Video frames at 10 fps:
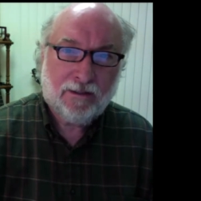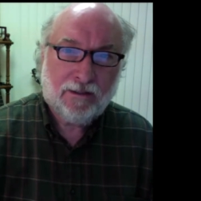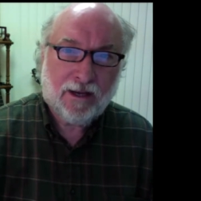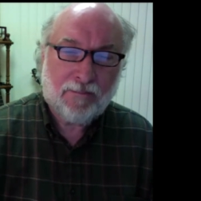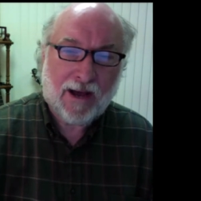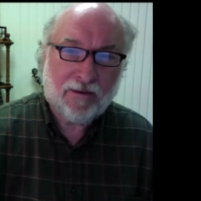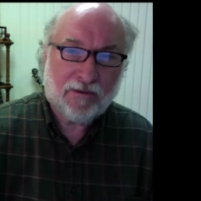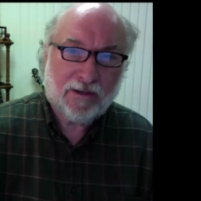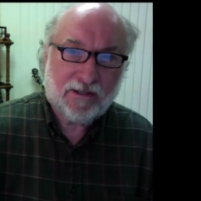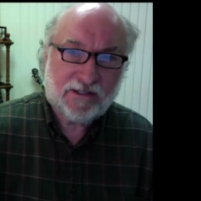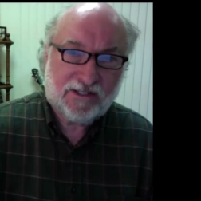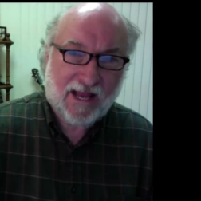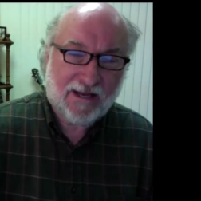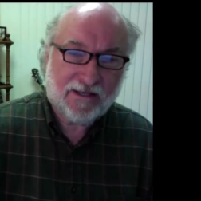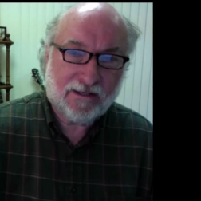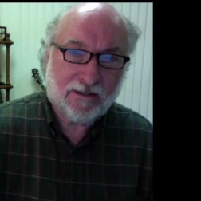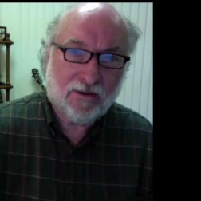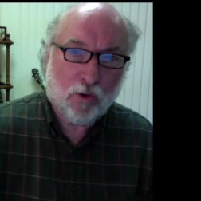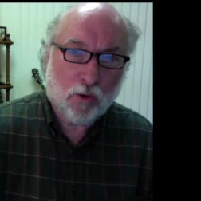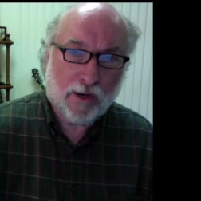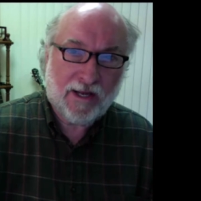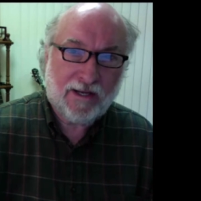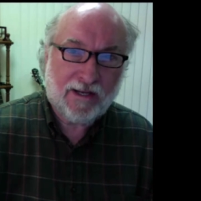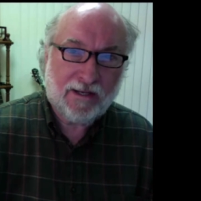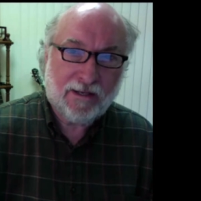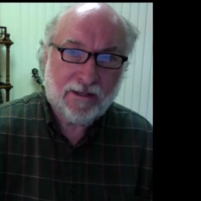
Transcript: about Satan or any